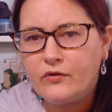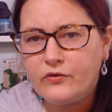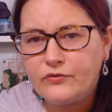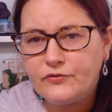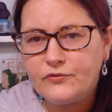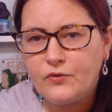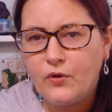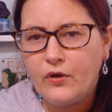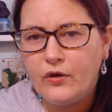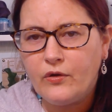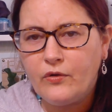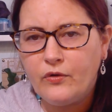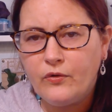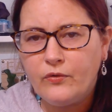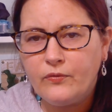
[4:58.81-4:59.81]
soil
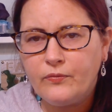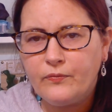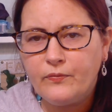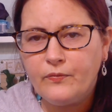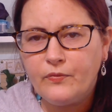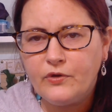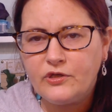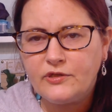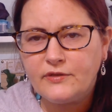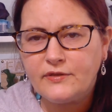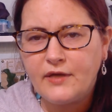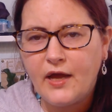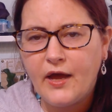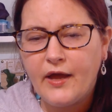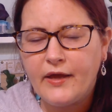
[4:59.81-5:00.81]
which is
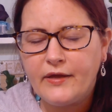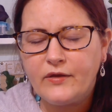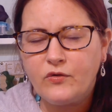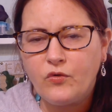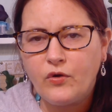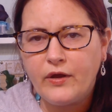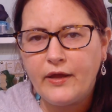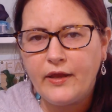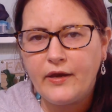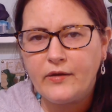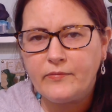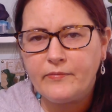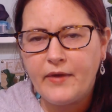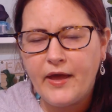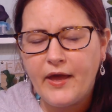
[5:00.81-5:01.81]
high in
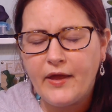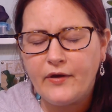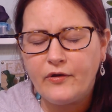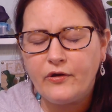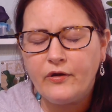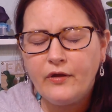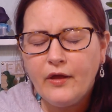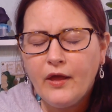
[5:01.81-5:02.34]
organic matter.